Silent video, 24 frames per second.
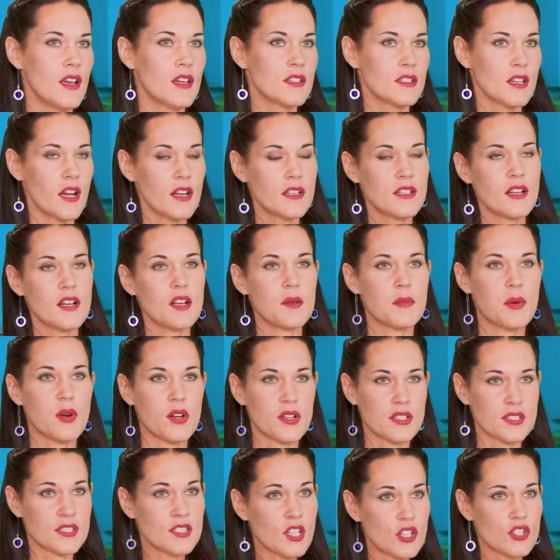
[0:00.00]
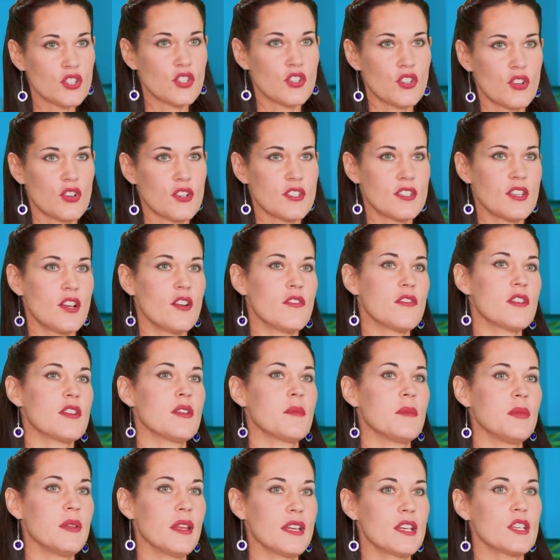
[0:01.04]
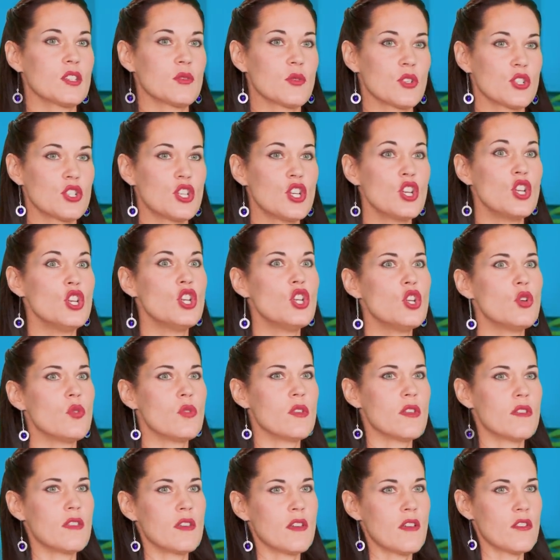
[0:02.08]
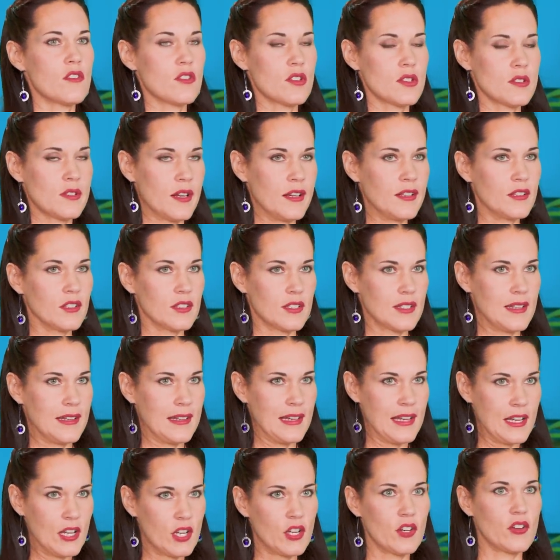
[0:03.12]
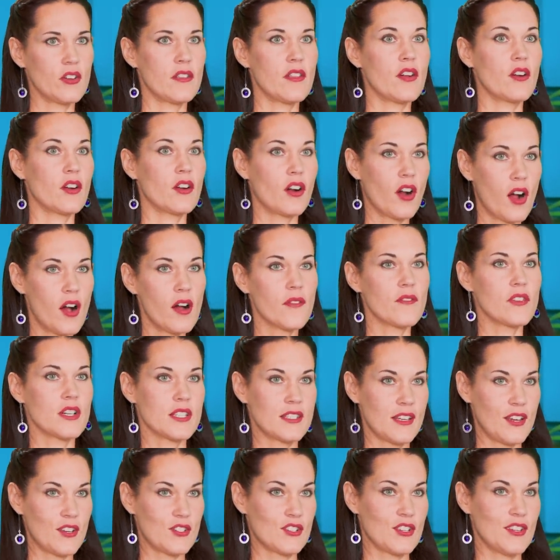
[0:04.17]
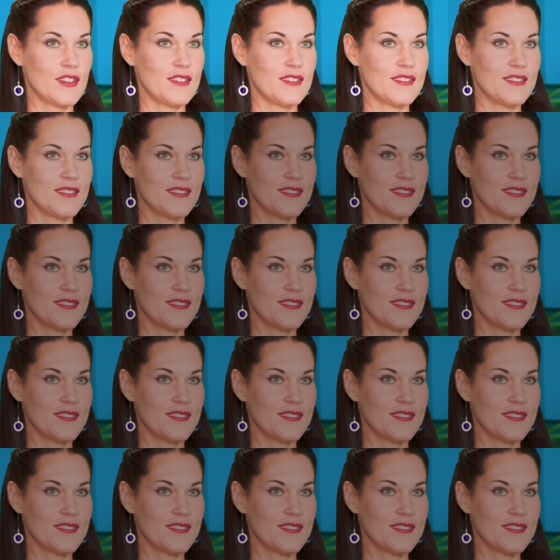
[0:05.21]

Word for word: Tatiana positioned herself in a place where she knew that the other stylists could hear their conversation.